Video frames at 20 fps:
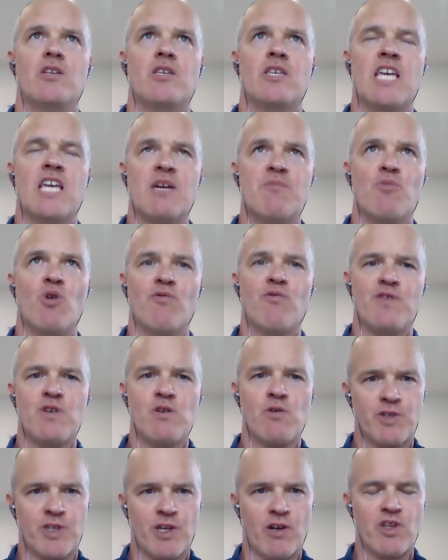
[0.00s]
get more
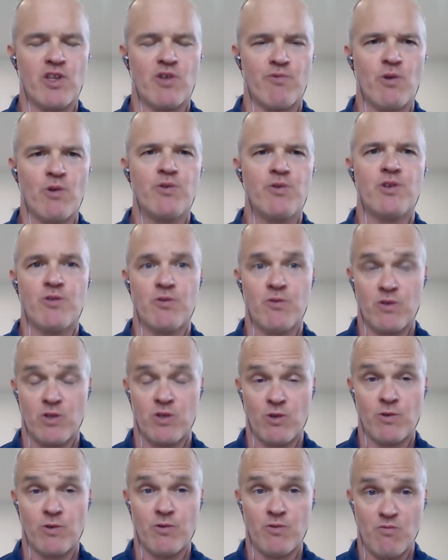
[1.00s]
vehicles out on the road
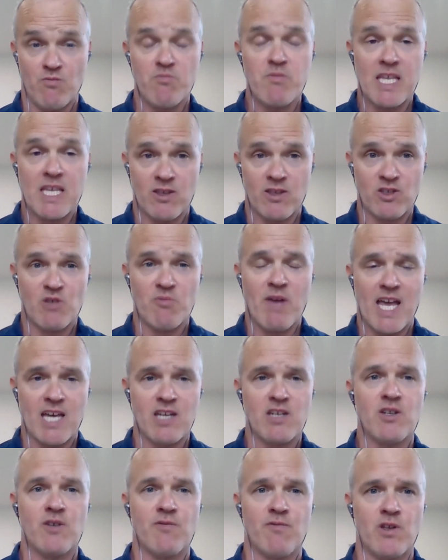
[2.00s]
to meet the
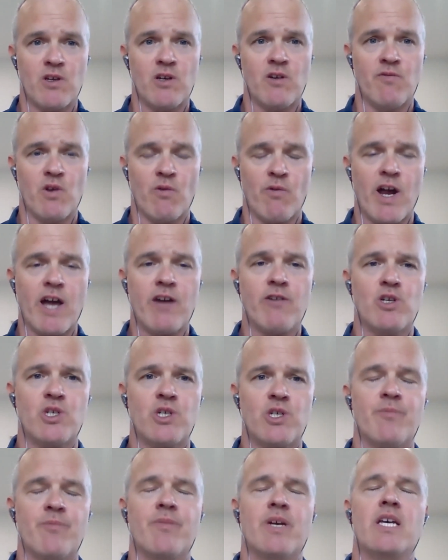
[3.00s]
demand of the ridership.